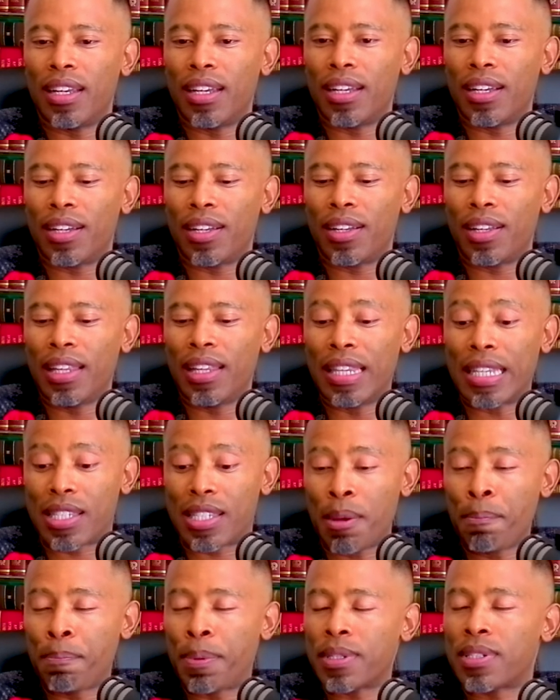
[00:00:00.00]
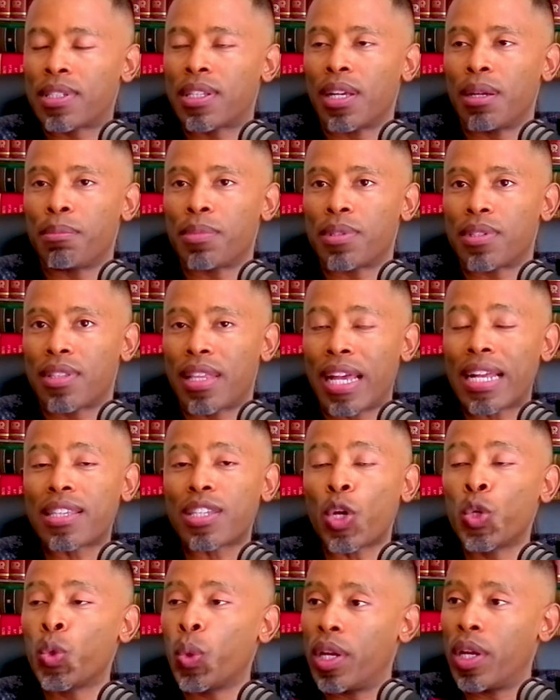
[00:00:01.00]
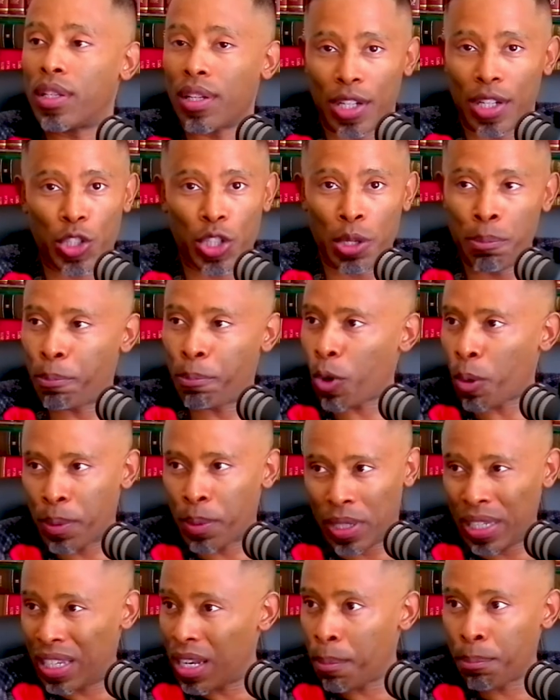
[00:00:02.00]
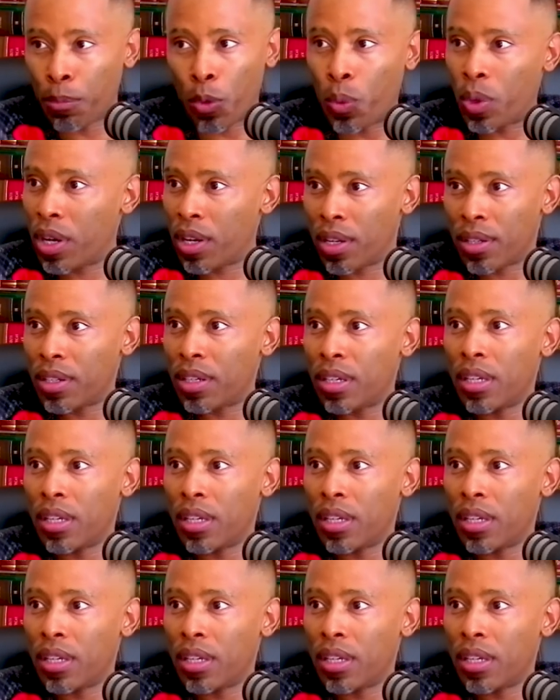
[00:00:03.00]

uh, in the simplest terms, that's how you get rich in property, number one.